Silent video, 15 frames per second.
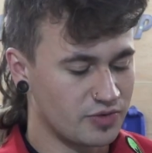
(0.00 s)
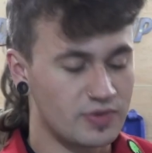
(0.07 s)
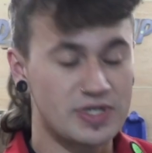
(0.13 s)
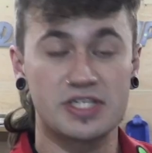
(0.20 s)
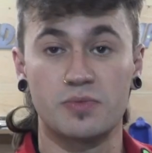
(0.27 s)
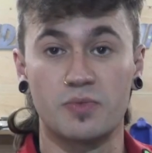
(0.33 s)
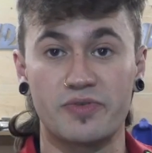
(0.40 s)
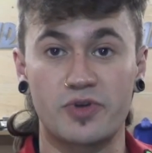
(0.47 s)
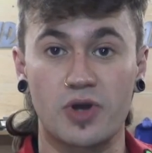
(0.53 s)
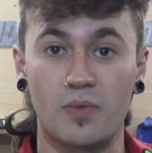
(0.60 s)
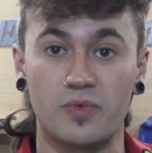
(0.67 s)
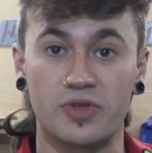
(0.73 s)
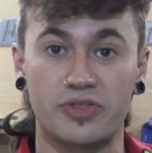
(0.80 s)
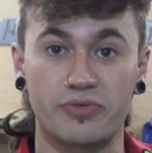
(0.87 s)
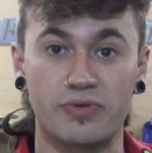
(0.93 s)
The reason we've
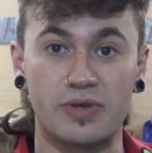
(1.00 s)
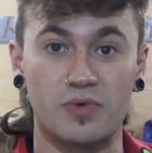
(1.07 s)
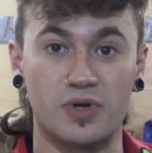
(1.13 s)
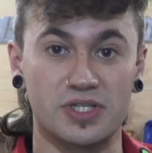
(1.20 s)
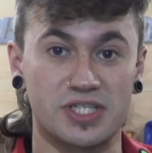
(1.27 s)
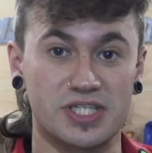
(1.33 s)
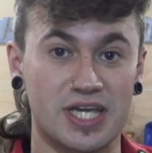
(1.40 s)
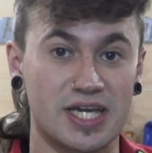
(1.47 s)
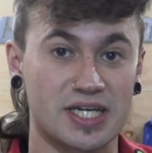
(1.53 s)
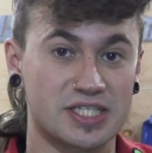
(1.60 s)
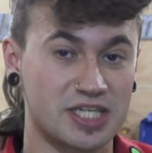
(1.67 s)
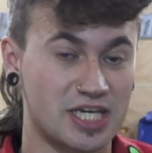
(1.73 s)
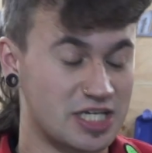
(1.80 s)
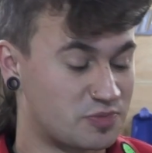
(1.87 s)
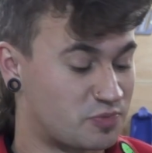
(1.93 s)
gone with
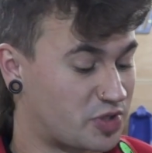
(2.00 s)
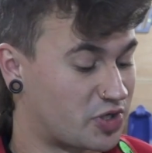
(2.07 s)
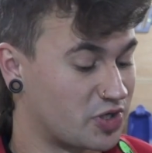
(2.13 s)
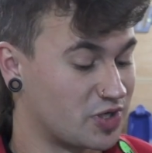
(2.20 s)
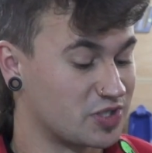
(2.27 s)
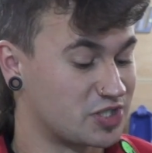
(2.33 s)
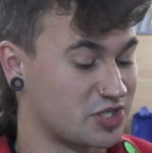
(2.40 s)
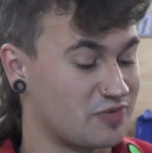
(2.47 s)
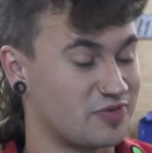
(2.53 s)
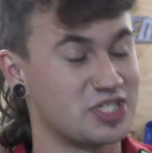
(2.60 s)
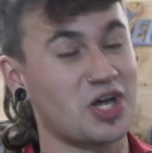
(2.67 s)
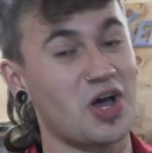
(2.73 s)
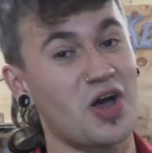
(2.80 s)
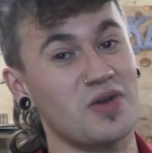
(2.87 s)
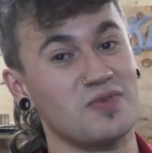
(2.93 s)
316 is because of
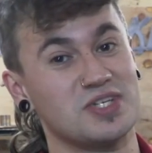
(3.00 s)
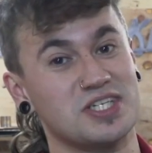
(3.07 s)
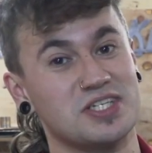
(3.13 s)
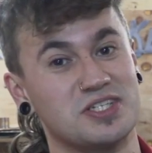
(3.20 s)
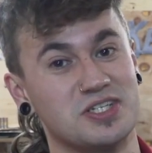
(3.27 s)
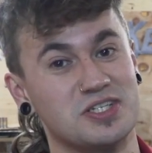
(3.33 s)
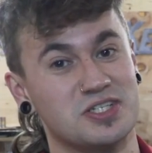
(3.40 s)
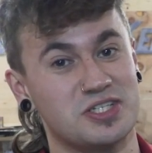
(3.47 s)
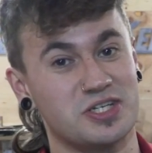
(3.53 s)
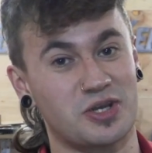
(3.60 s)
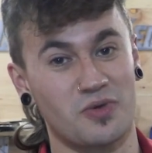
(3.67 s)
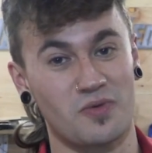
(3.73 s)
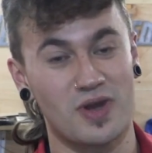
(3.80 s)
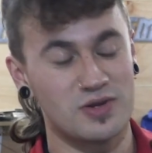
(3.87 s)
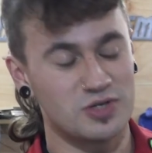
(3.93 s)
its high resistance to
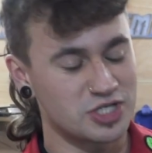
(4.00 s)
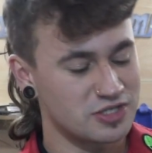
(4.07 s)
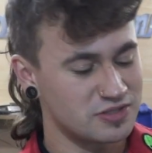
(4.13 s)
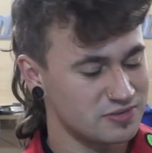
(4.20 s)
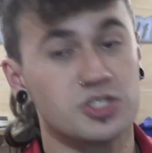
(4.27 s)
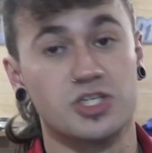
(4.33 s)
corrosion,